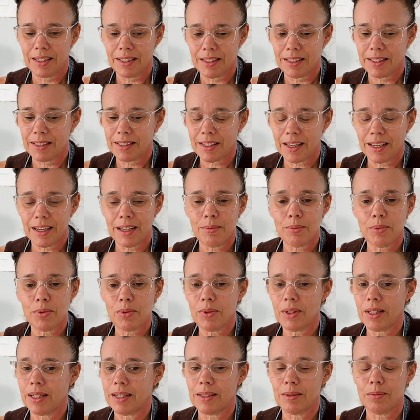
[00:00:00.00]

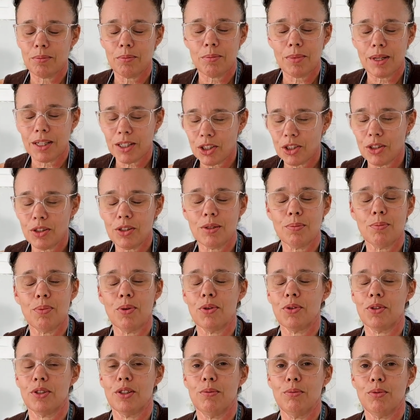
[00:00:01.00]
stable as much as
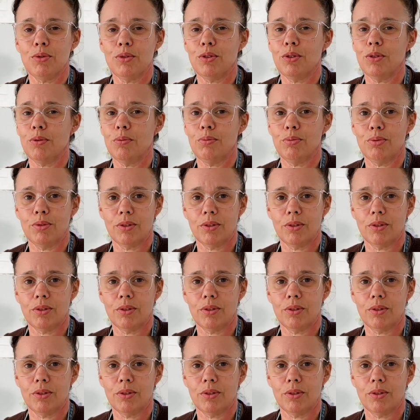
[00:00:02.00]
possible,